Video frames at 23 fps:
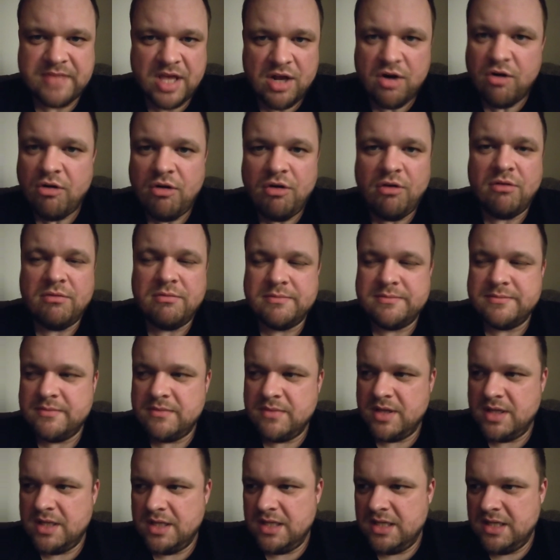at all.
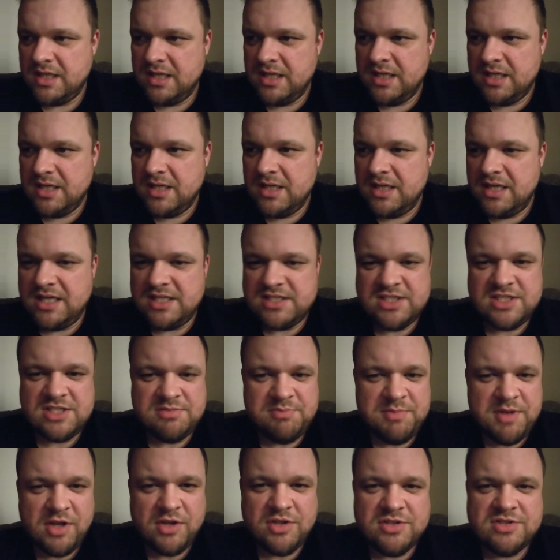It
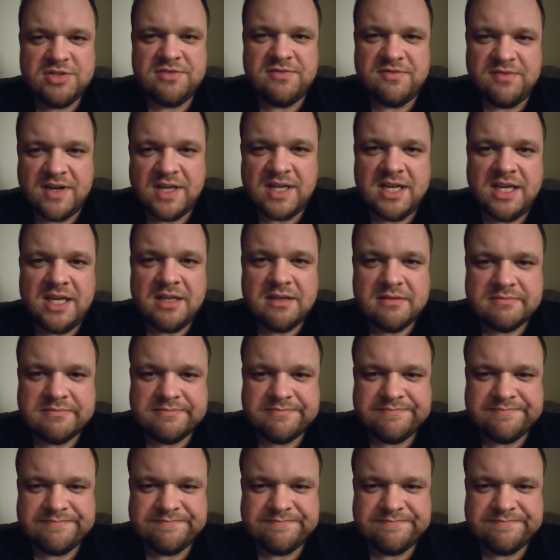smells funny.